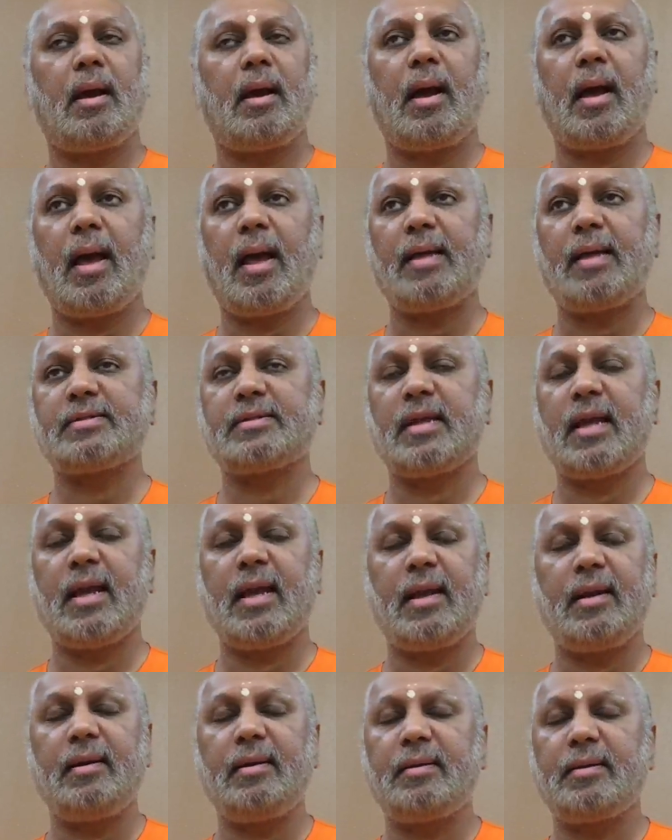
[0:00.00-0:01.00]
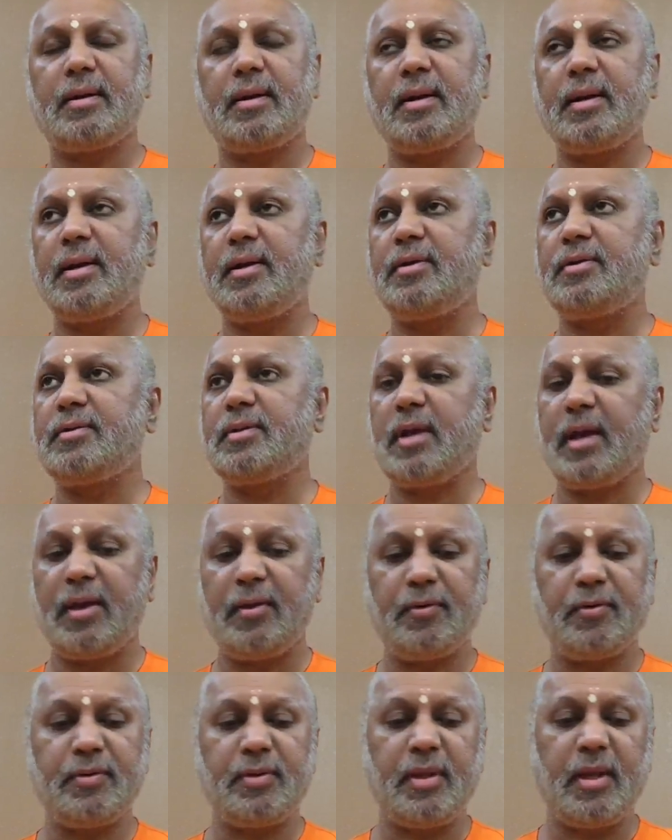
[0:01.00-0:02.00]
As I entered into the
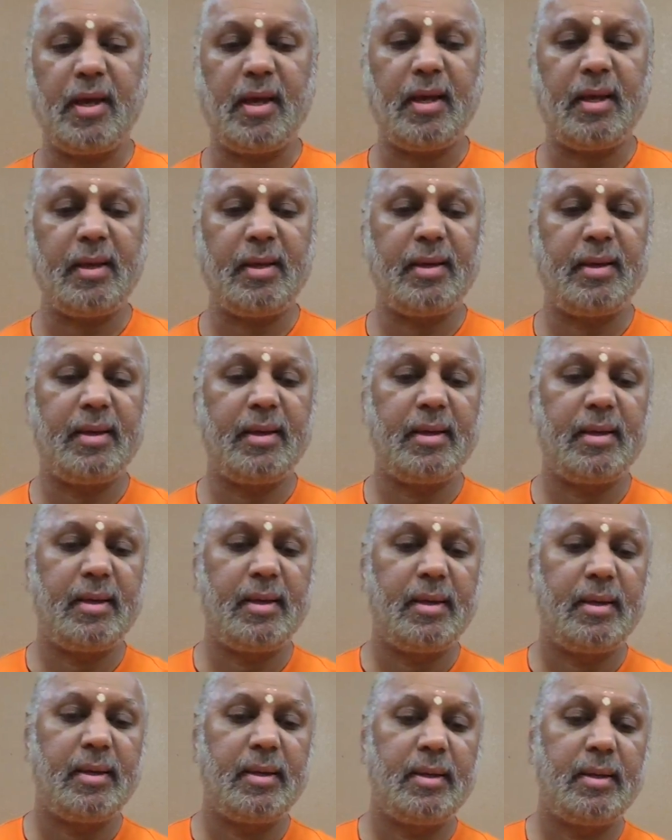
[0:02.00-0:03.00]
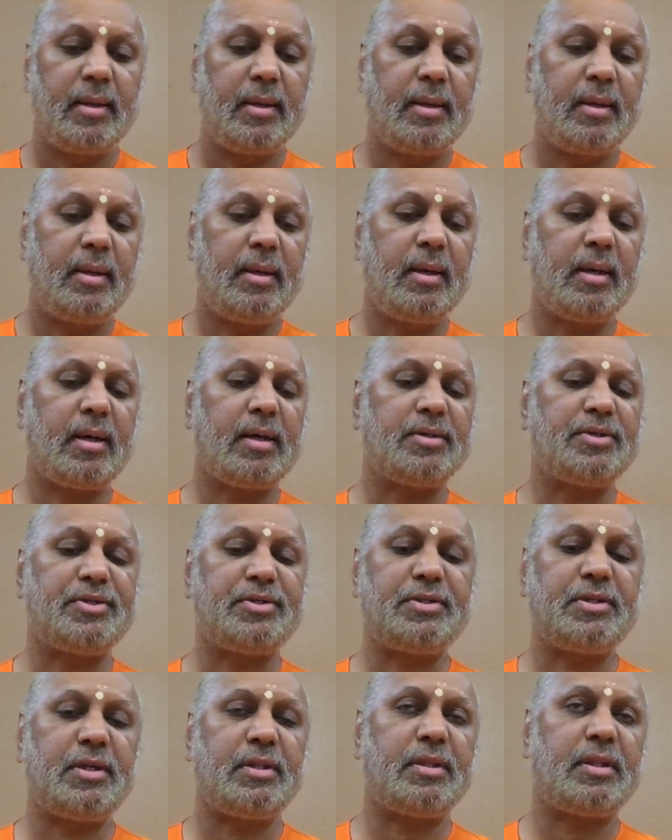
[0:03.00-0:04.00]
Ayodhya, na
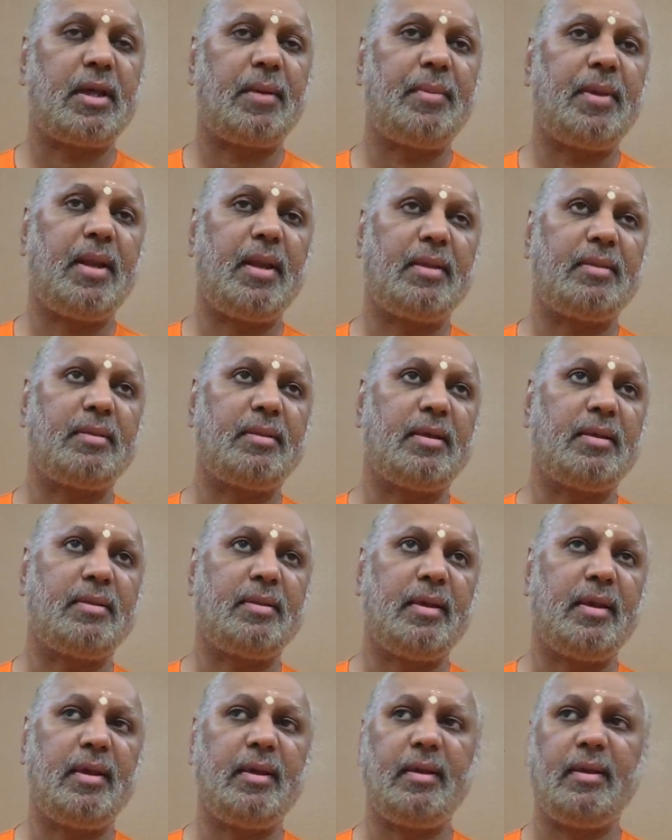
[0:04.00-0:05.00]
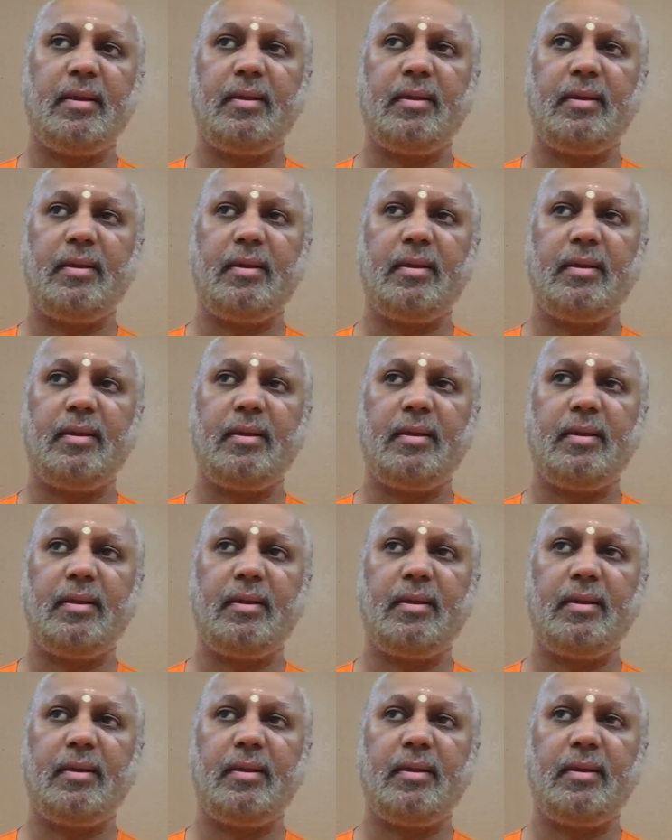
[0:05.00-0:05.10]
kaschit abhinandati.